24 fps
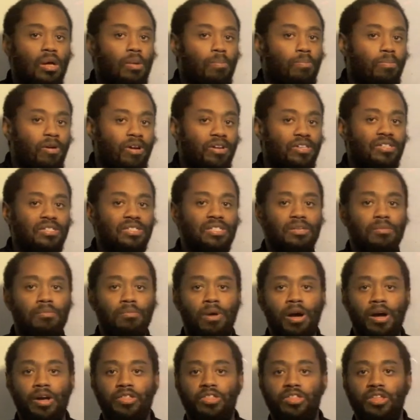are present
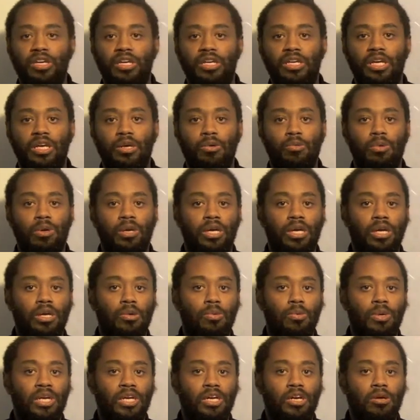in my thinking when it
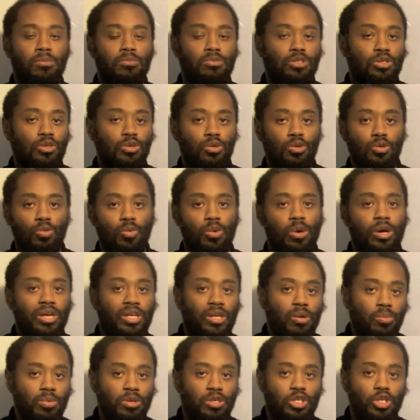when it comes to
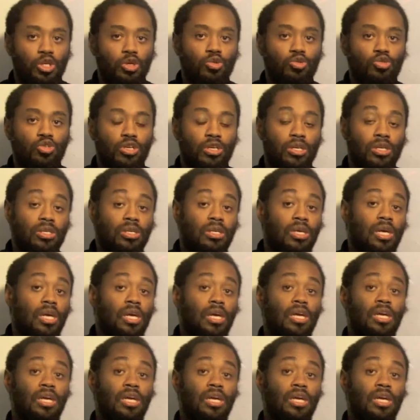working with children, and